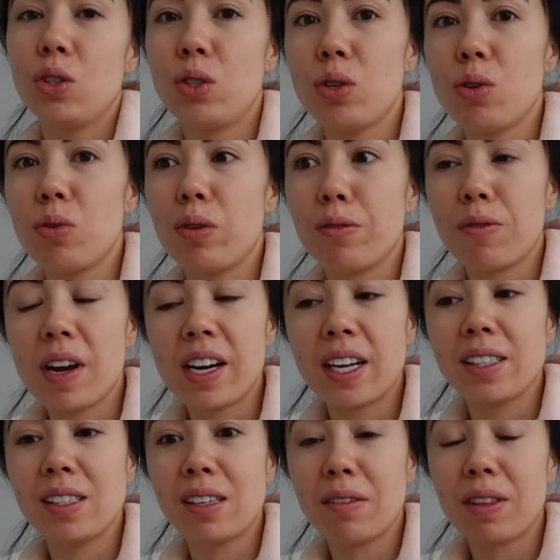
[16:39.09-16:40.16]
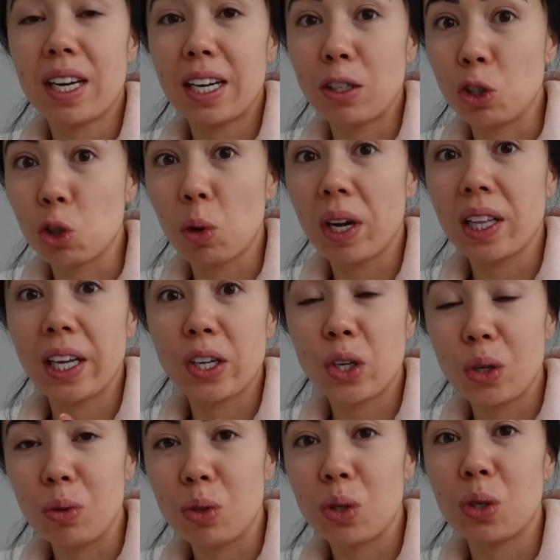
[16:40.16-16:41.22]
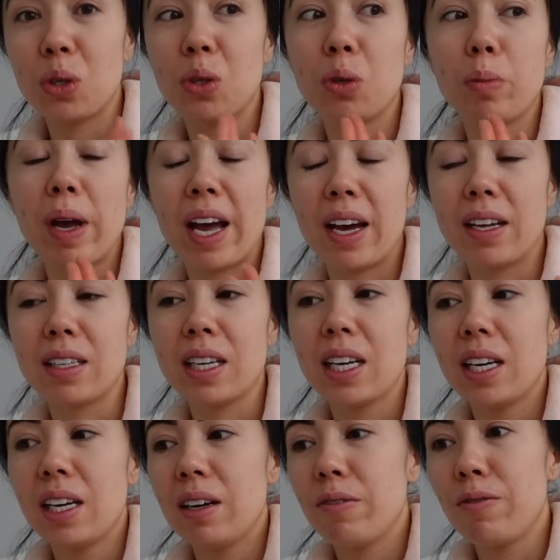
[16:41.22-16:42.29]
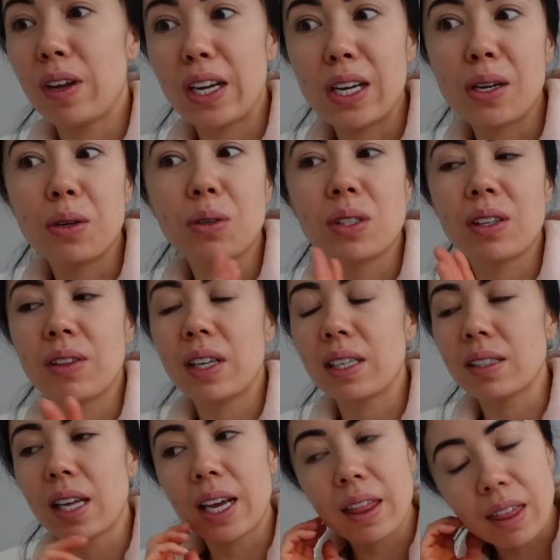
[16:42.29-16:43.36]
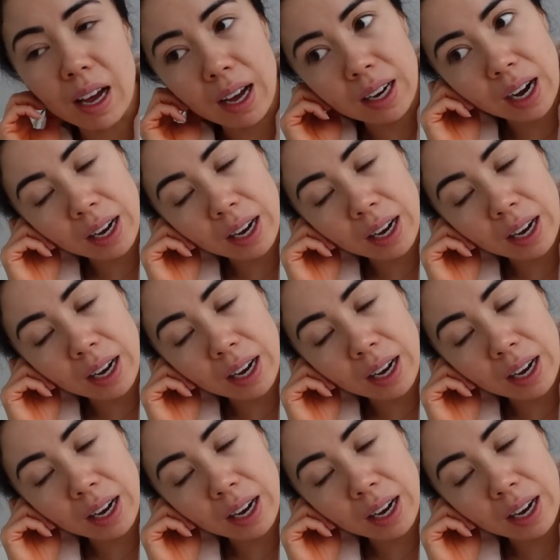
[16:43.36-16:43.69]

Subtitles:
do the front end stuff that I enjoy, like YouTube and videos and things like that.